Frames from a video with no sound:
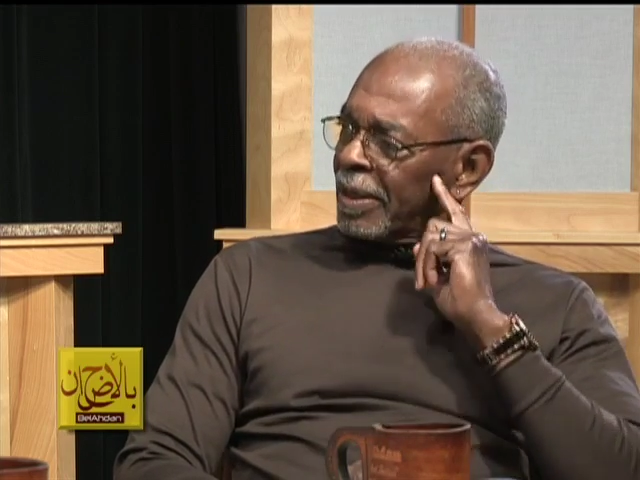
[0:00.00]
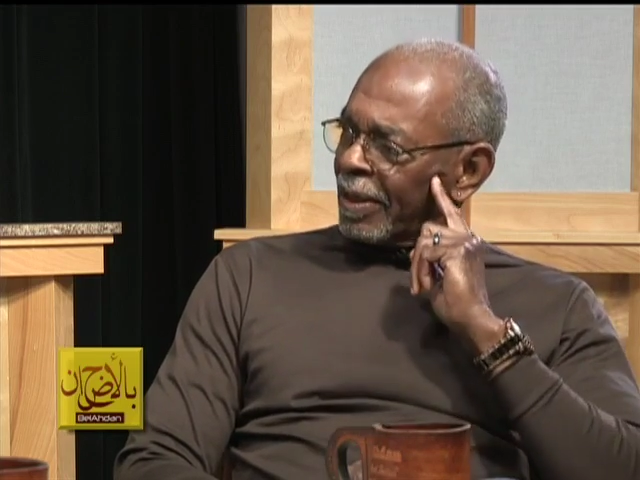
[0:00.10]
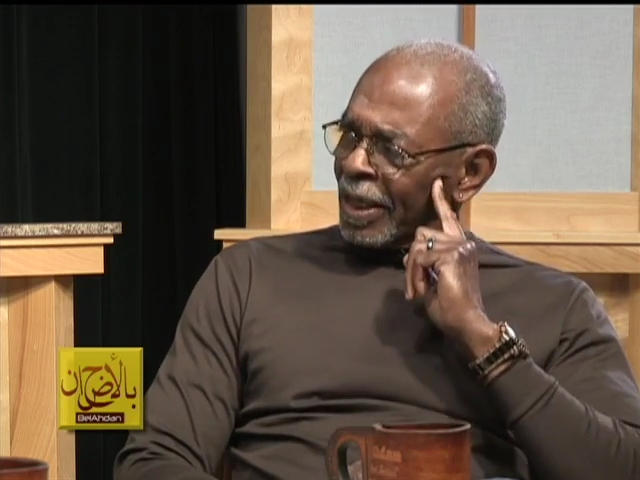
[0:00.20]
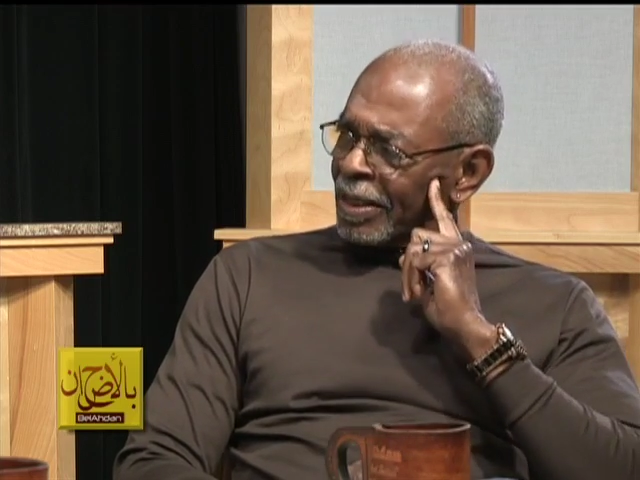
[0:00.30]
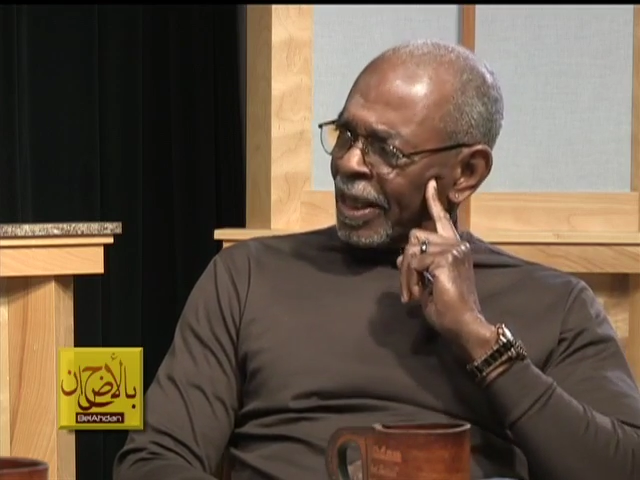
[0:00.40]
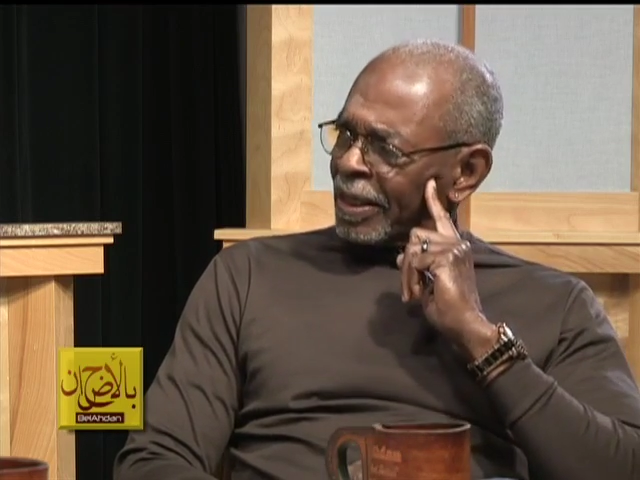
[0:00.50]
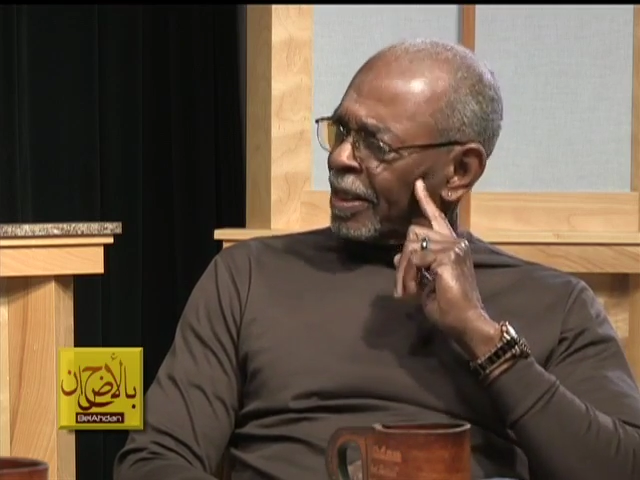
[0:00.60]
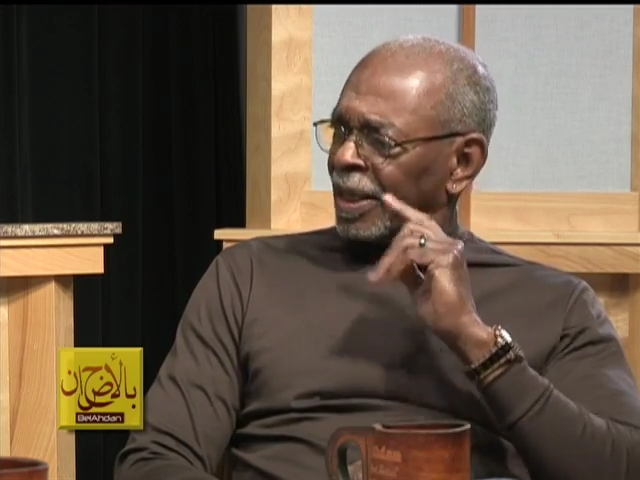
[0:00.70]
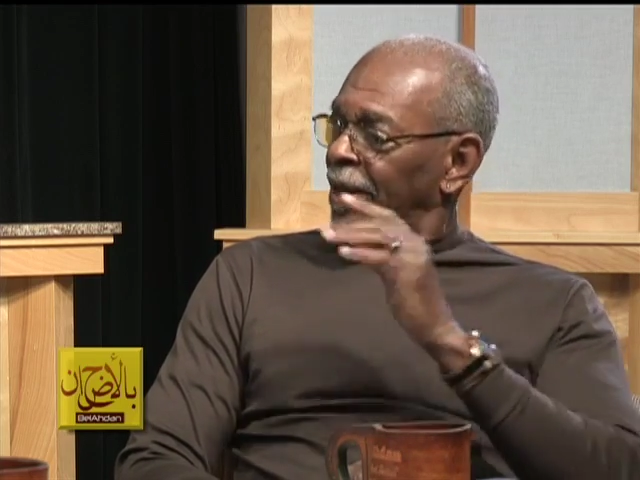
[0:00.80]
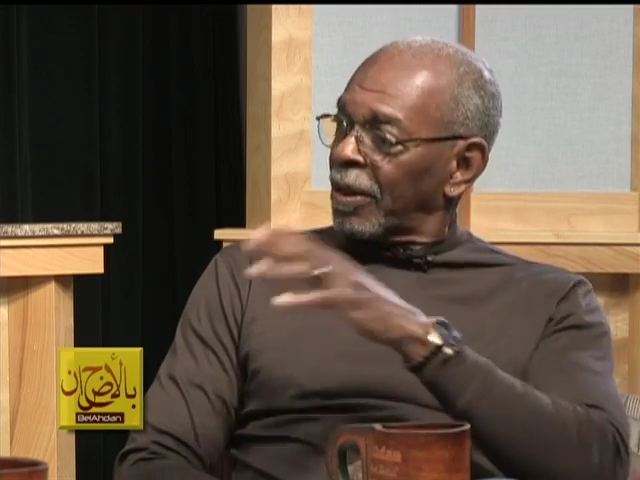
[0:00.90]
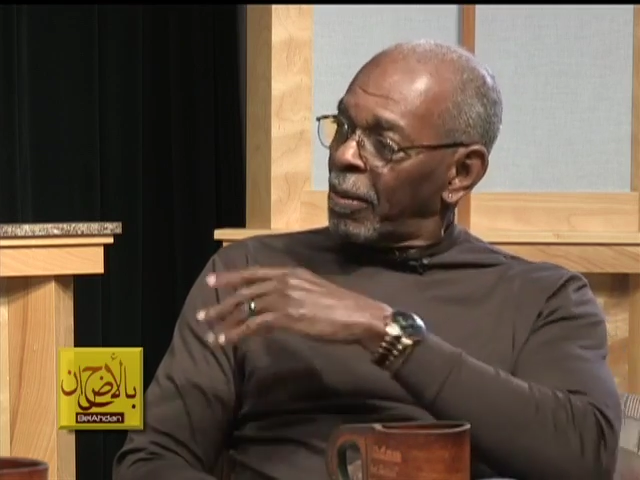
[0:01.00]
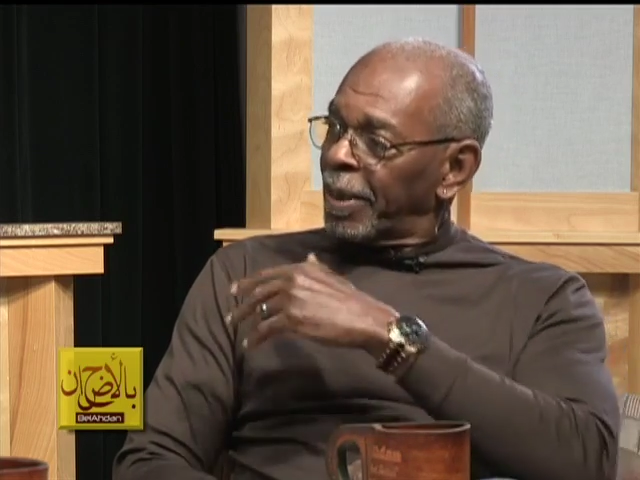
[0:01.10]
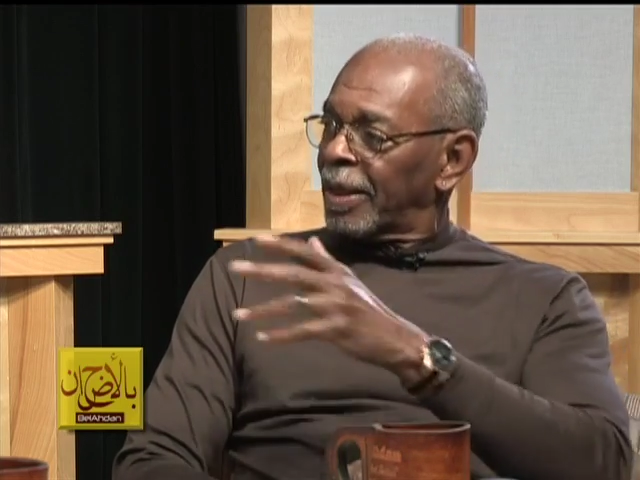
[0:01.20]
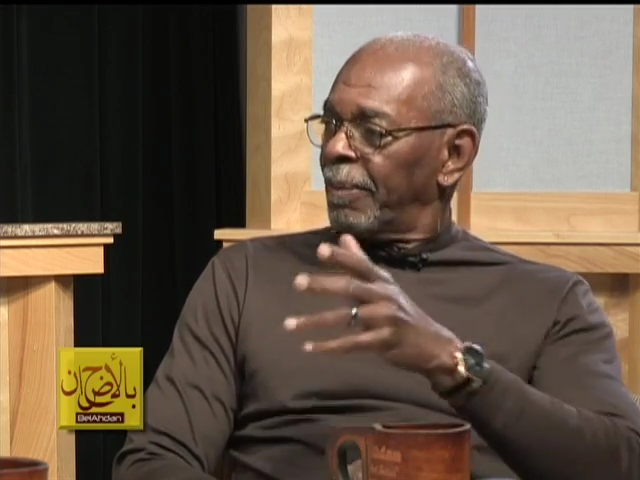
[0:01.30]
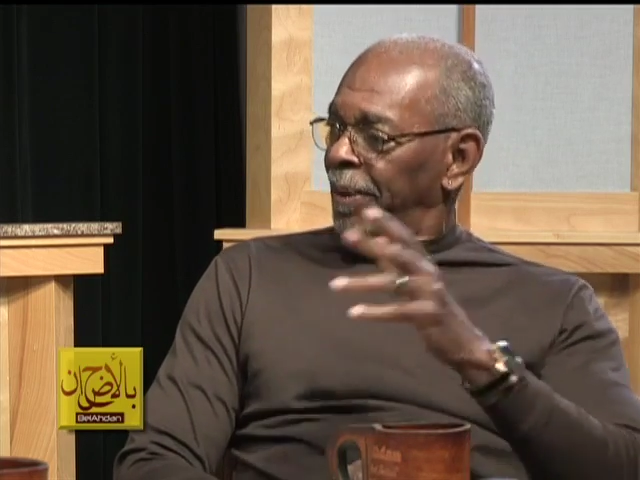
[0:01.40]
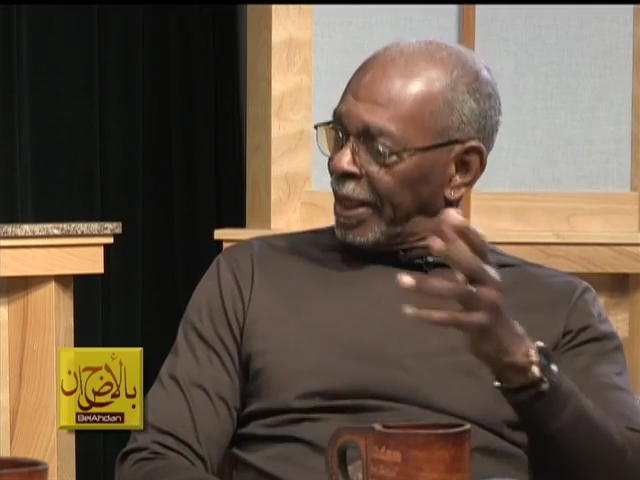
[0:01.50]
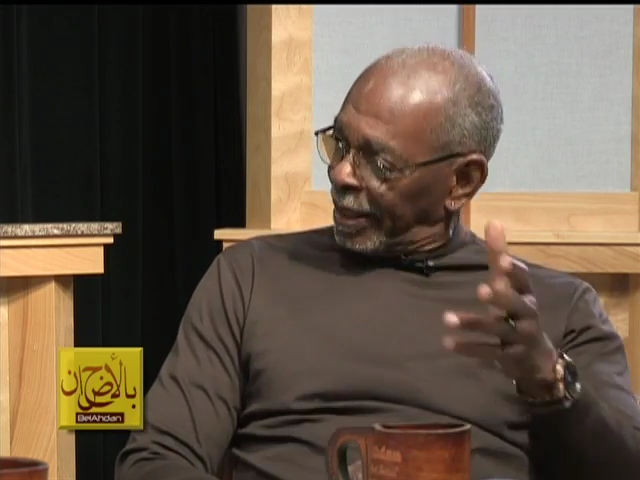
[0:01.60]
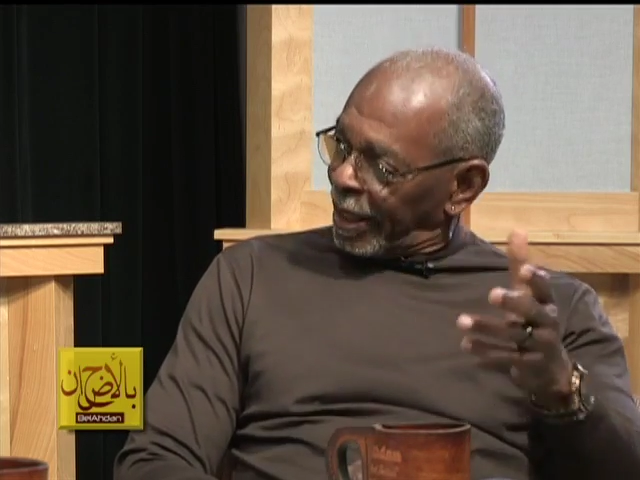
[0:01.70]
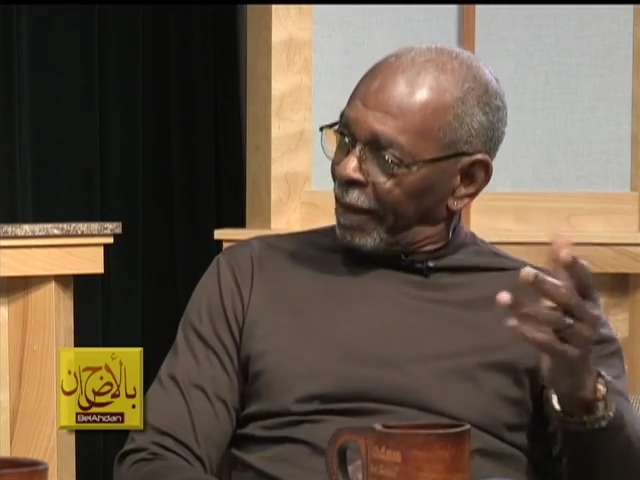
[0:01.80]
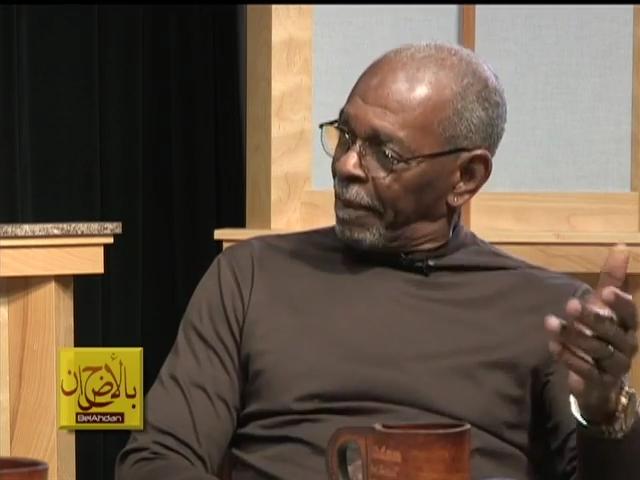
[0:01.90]
and things like this that don't make the
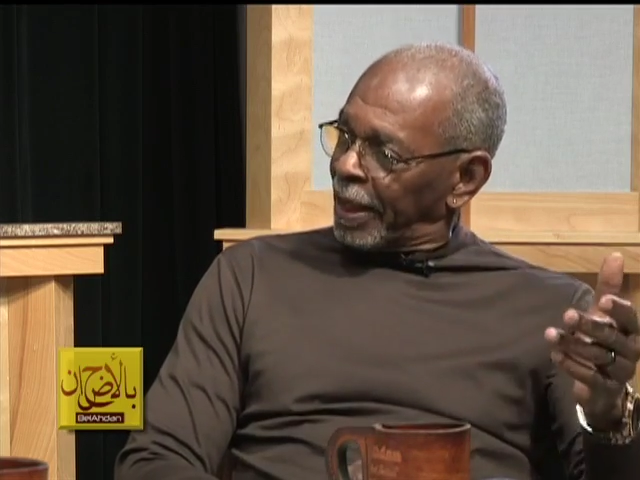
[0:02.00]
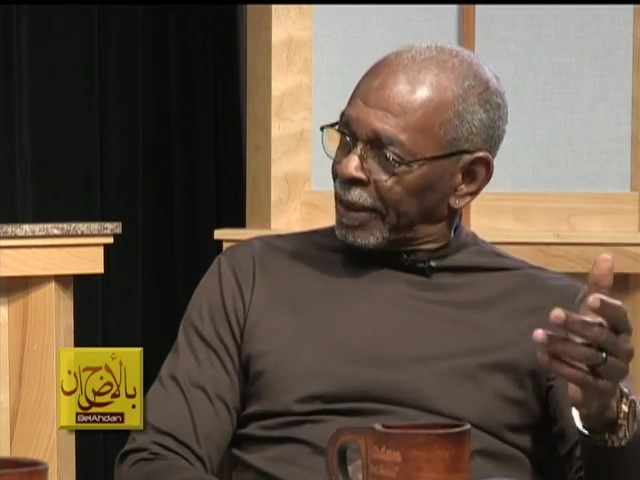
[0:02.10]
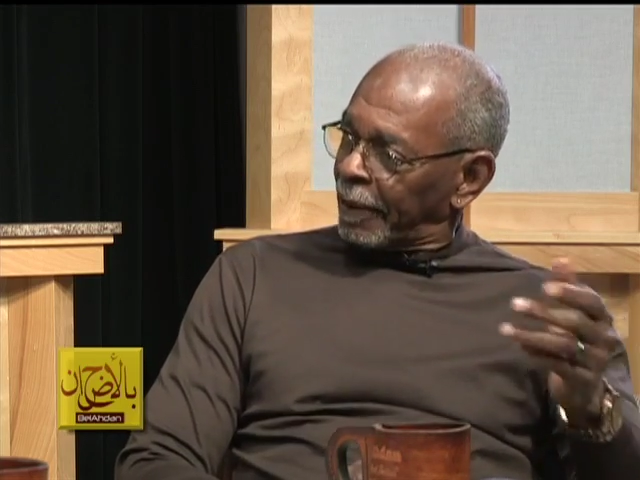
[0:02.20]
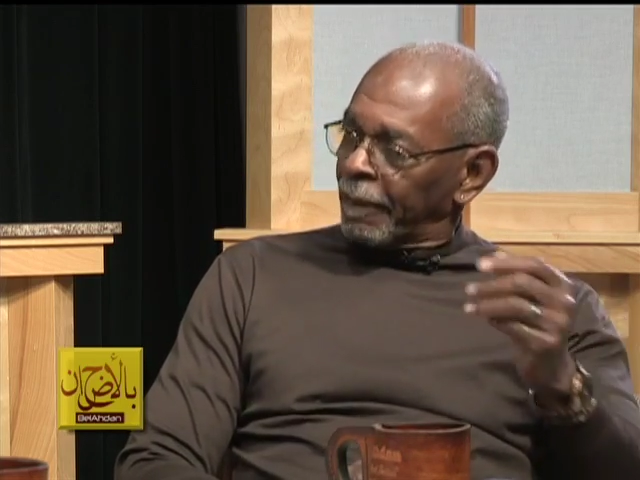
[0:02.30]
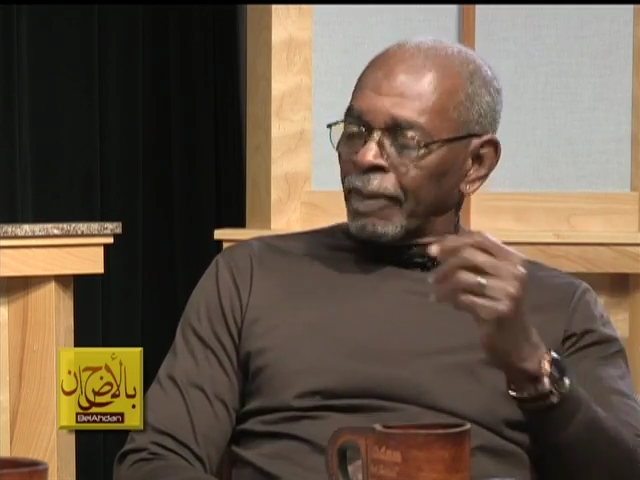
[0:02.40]
media that much